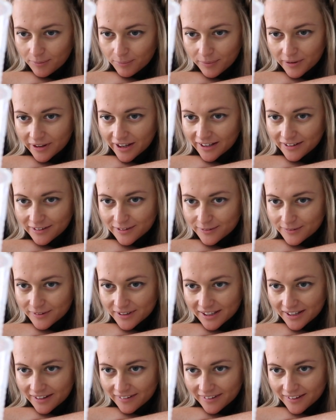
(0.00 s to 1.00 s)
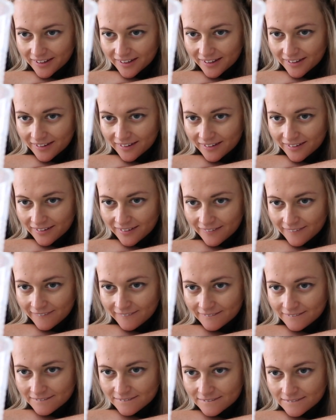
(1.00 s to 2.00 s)
but that's doing nothing.
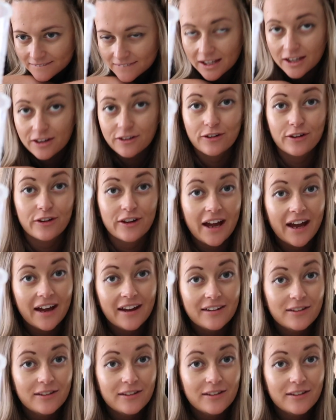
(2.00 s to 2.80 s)
So that